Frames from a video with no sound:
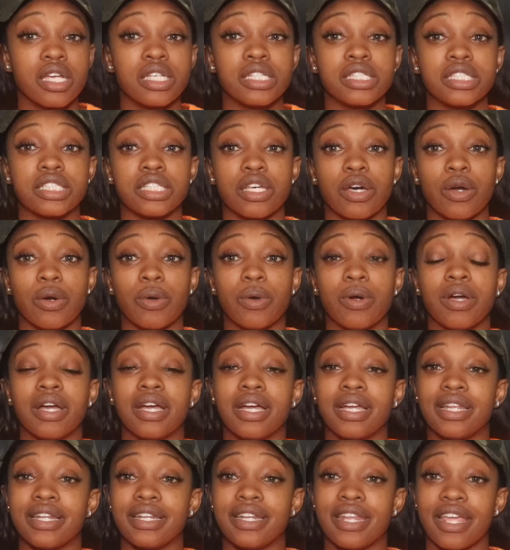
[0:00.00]
So
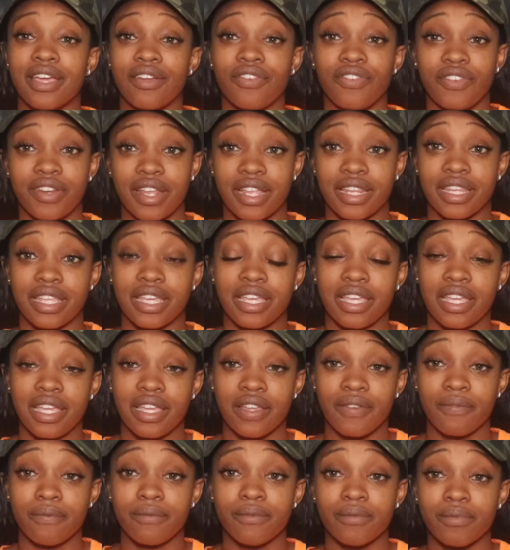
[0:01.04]
definitely
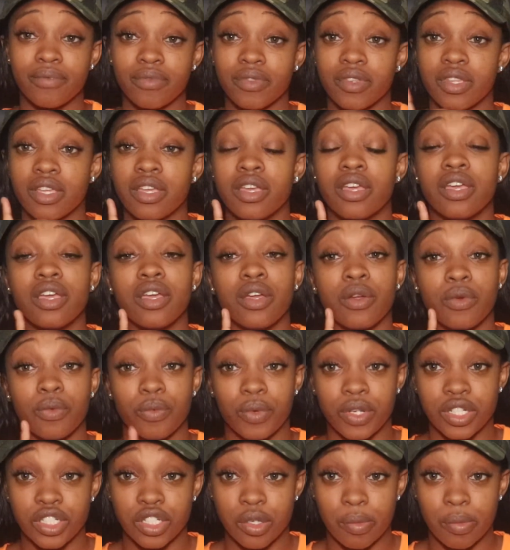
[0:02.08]
read